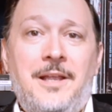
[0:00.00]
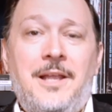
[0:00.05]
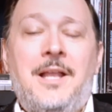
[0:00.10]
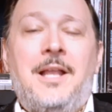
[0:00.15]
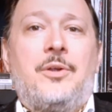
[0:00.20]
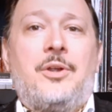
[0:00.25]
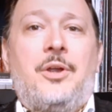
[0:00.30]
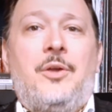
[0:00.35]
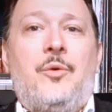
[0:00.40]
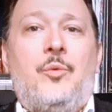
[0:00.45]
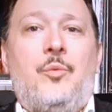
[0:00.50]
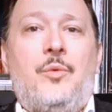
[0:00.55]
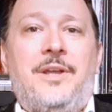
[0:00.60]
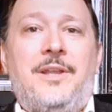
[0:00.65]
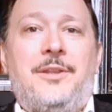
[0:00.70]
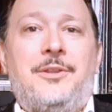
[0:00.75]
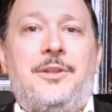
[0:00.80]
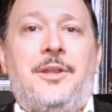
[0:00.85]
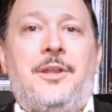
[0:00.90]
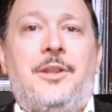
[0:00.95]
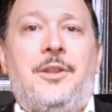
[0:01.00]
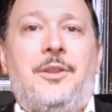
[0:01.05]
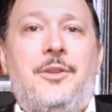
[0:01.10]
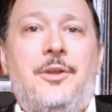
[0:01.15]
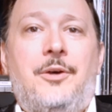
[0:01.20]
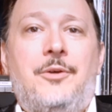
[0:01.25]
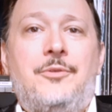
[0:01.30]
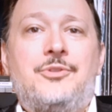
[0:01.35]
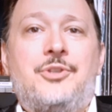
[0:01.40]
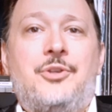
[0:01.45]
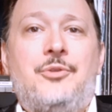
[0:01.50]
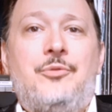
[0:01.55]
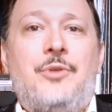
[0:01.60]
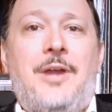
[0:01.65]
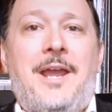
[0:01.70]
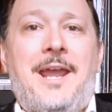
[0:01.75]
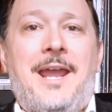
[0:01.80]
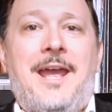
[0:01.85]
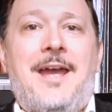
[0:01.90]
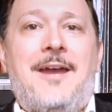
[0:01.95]
work with those
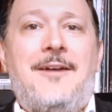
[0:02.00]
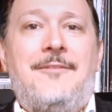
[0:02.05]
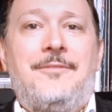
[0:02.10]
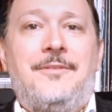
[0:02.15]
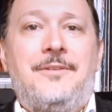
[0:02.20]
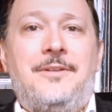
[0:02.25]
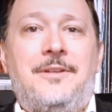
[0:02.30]
who have